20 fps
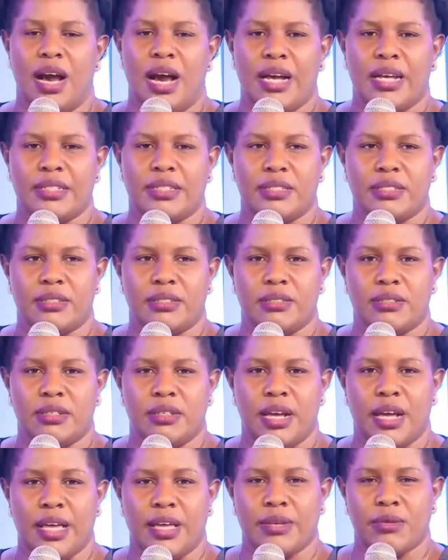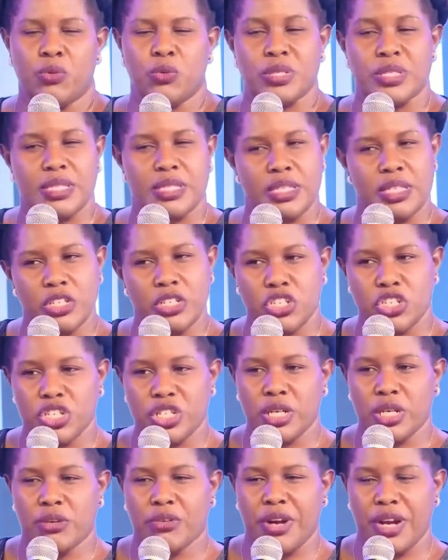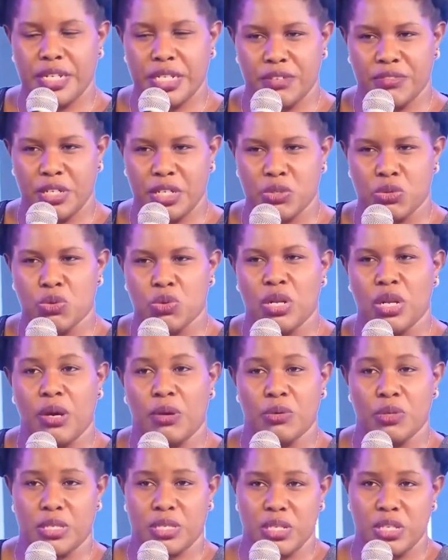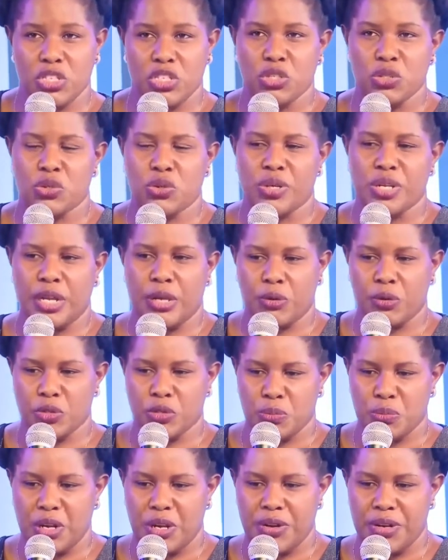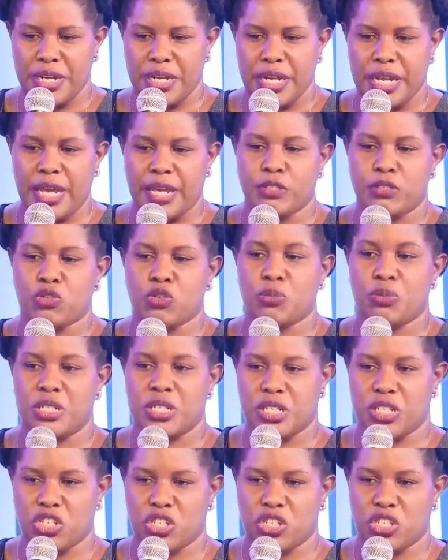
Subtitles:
And I was teaching right after school. I was teaching. So when I got married, I stopped